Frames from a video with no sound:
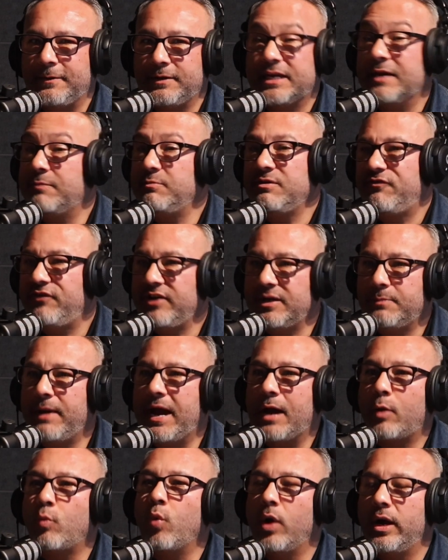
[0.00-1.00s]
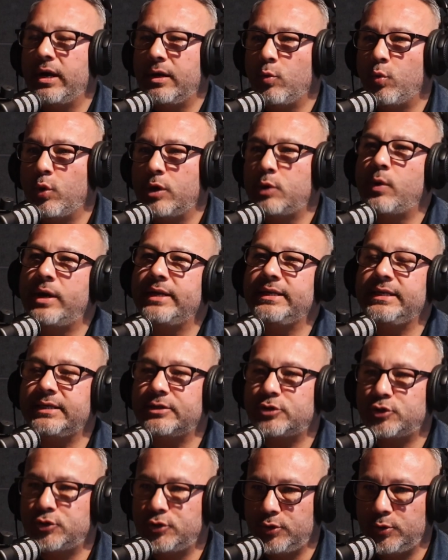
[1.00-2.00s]
give me feedback. What do I
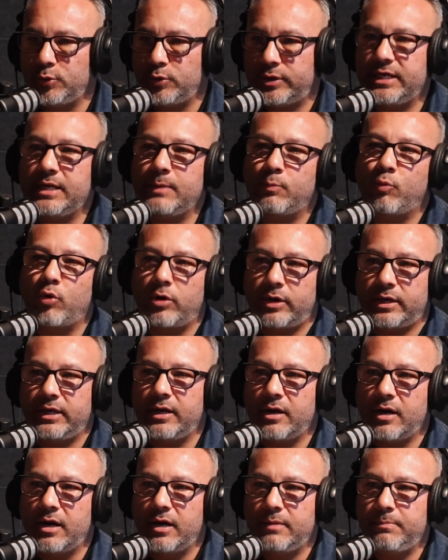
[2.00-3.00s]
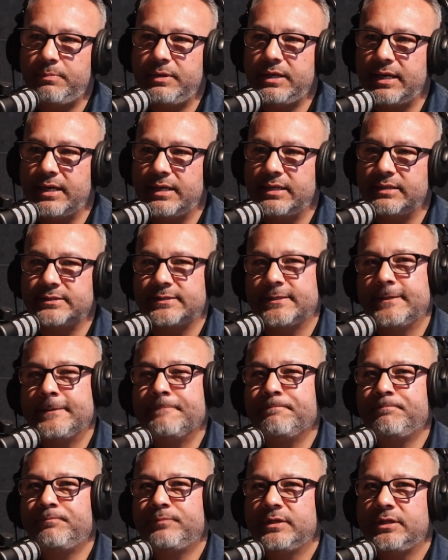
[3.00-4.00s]
need to keep working on? Because,
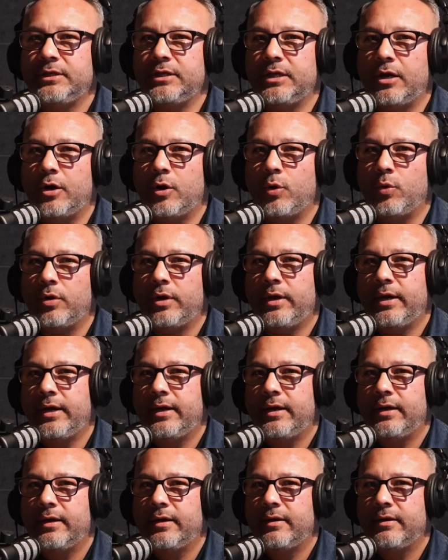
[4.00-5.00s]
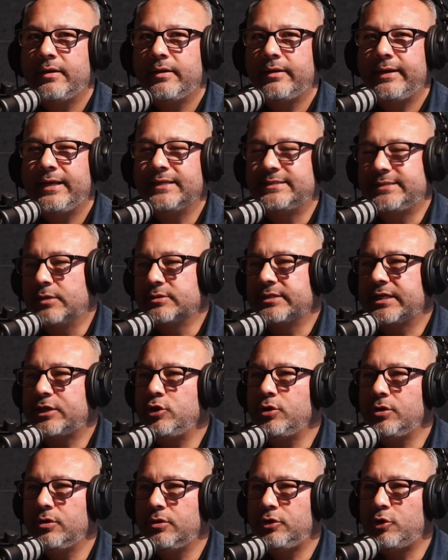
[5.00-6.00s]
you know, it sounds like
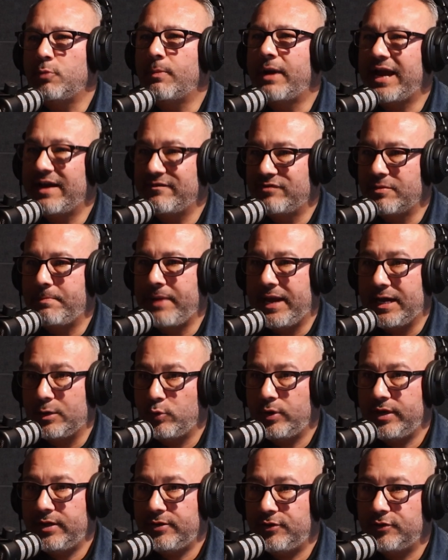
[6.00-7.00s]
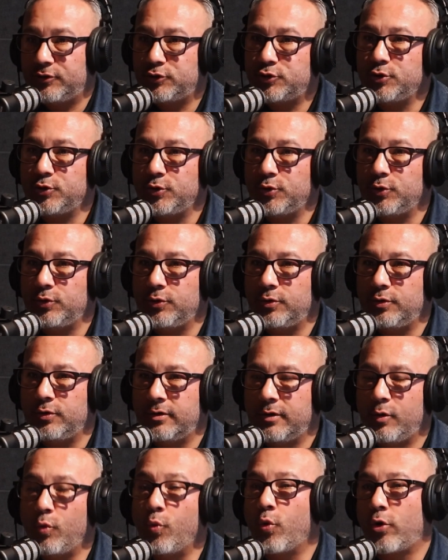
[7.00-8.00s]
you might have the bandwidth
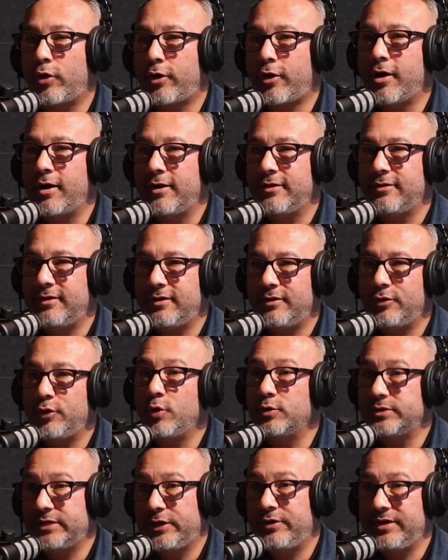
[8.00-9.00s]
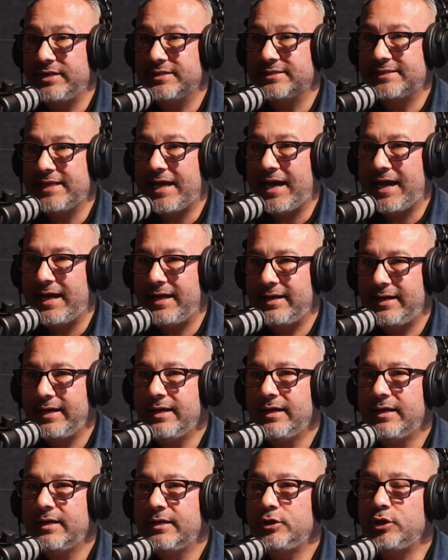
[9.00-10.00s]
to work on those areas that,
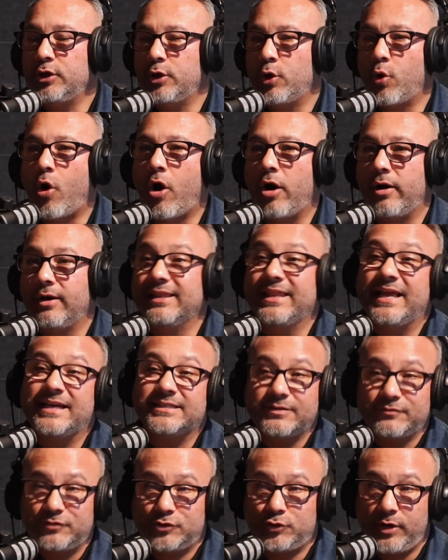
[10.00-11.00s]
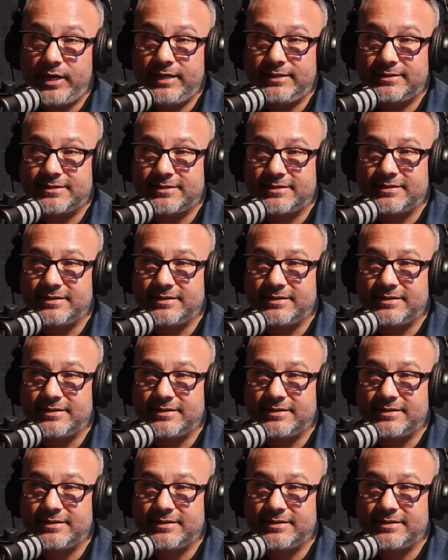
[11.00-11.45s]
are less of strengths,